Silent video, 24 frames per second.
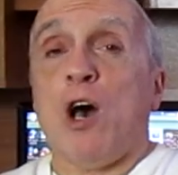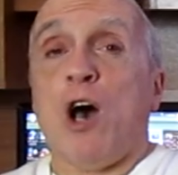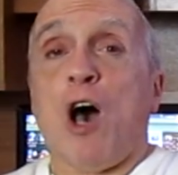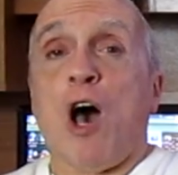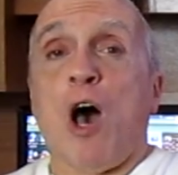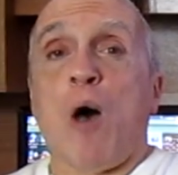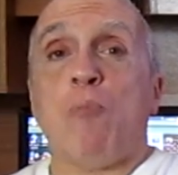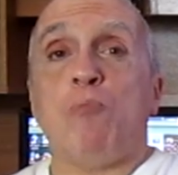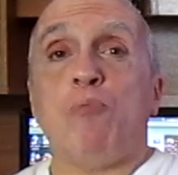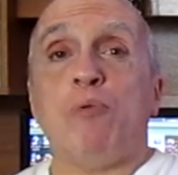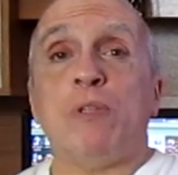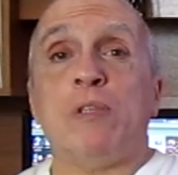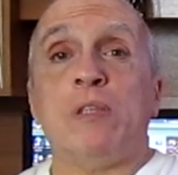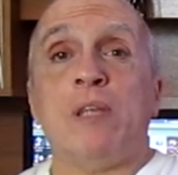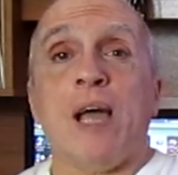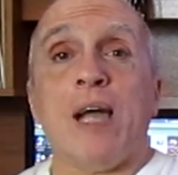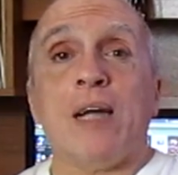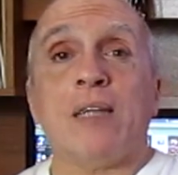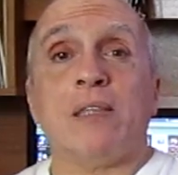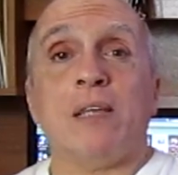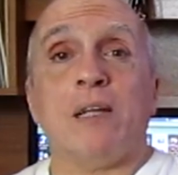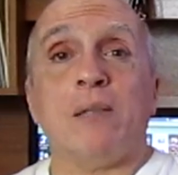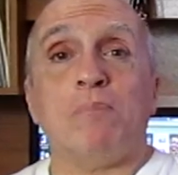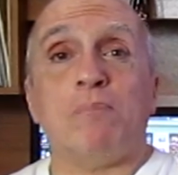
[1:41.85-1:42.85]
are
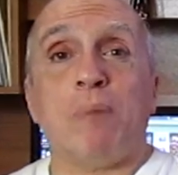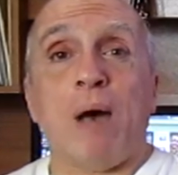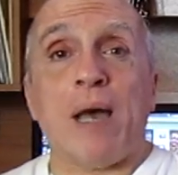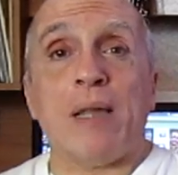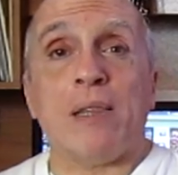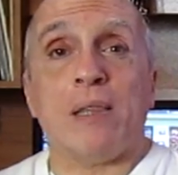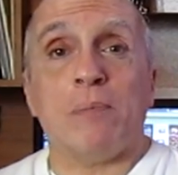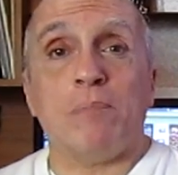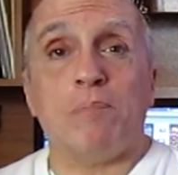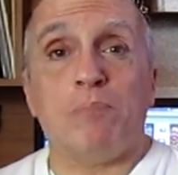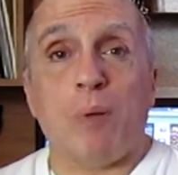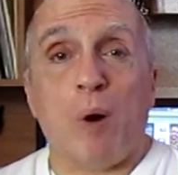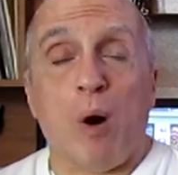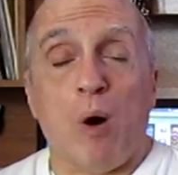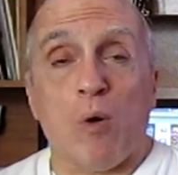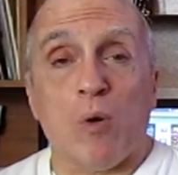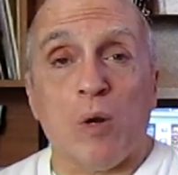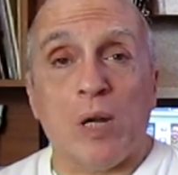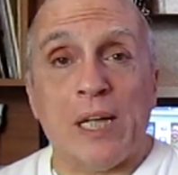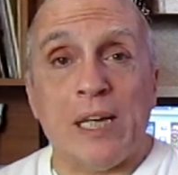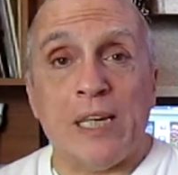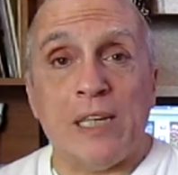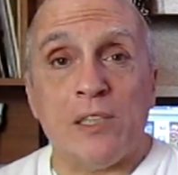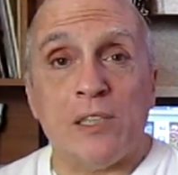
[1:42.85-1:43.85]
protected by the
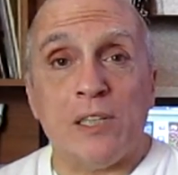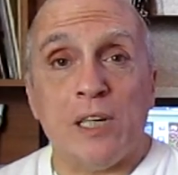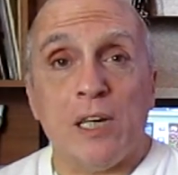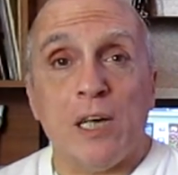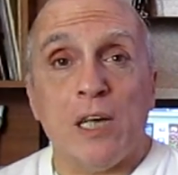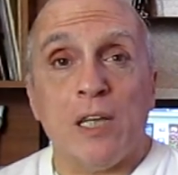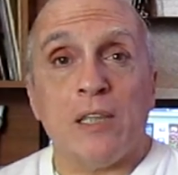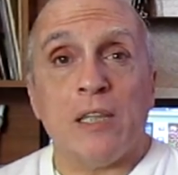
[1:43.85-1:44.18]
police.